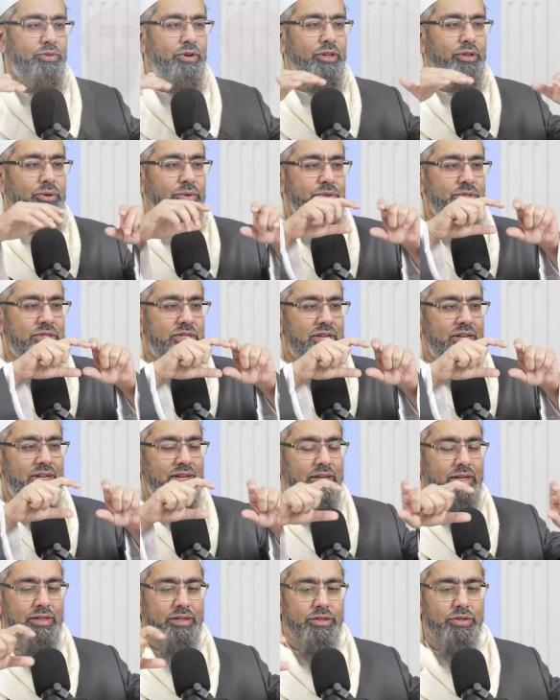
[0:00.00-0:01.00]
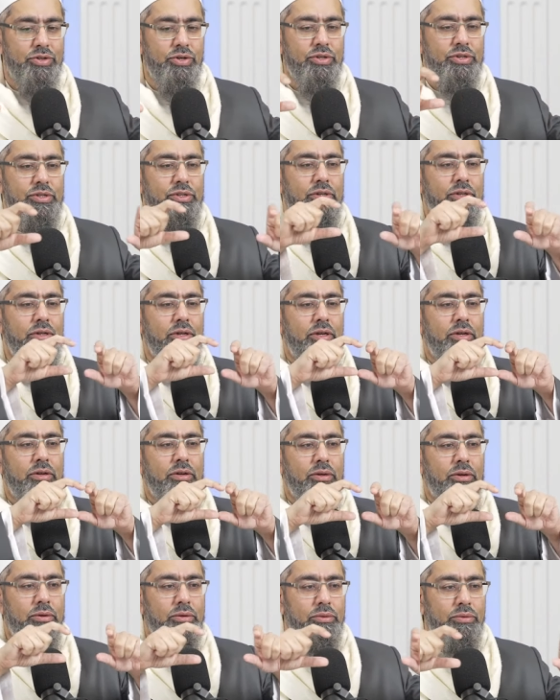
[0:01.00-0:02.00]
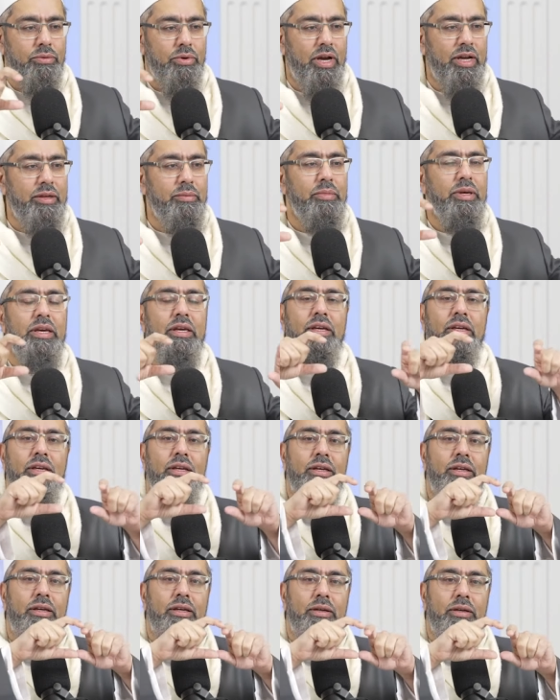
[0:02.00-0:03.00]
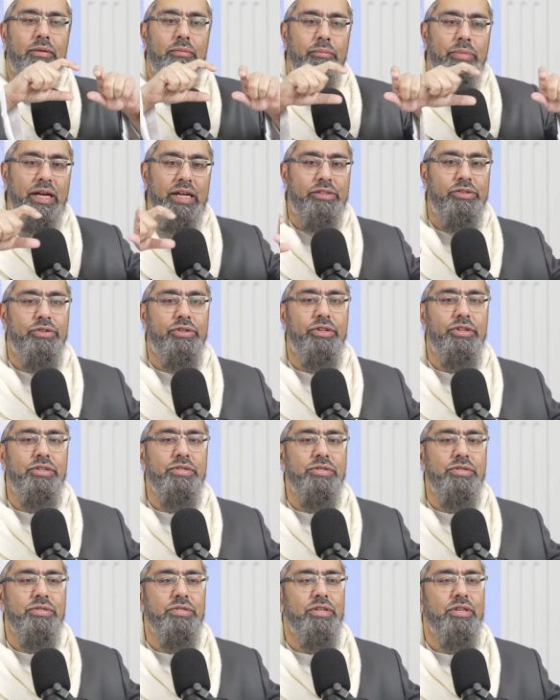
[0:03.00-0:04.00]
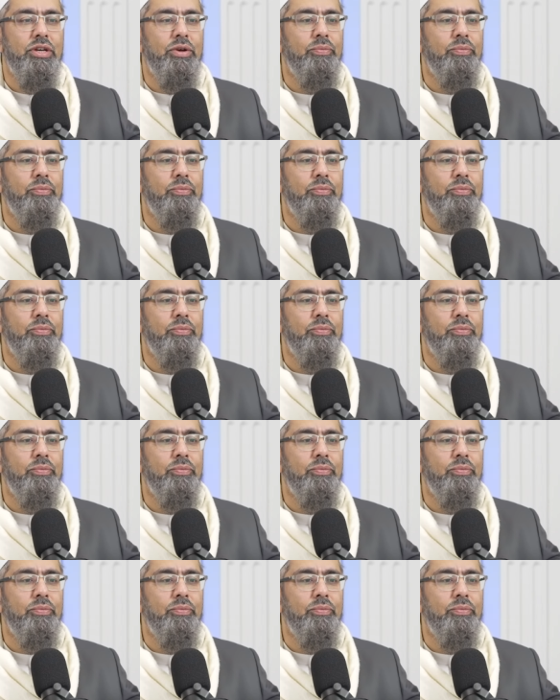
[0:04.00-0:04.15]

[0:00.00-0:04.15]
follows certain rhyming patterns